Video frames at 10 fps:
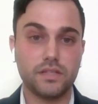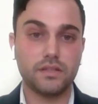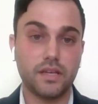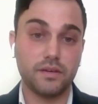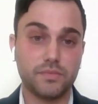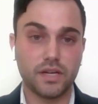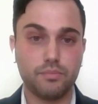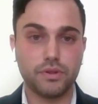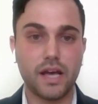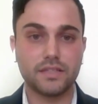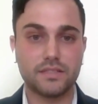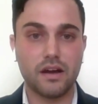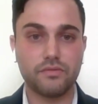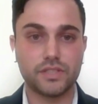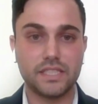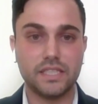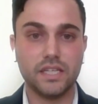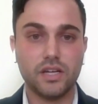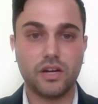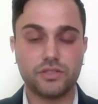him to apply sovereignty
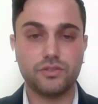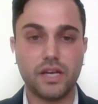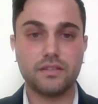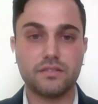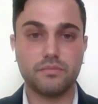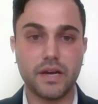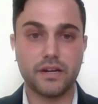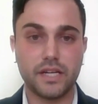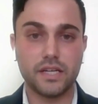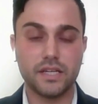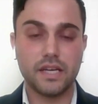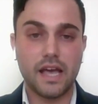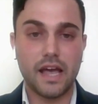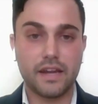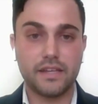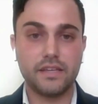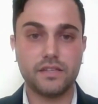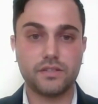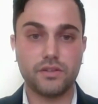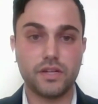on Judea and Samaria. And he,
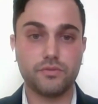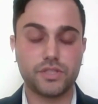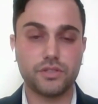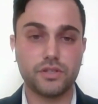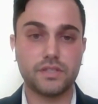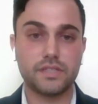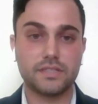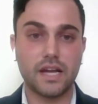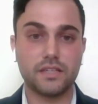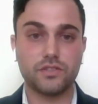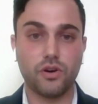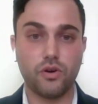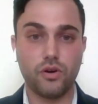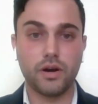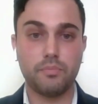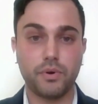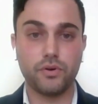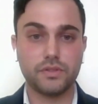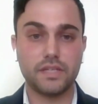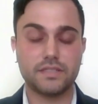in, in return, decided to
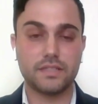uphold this and,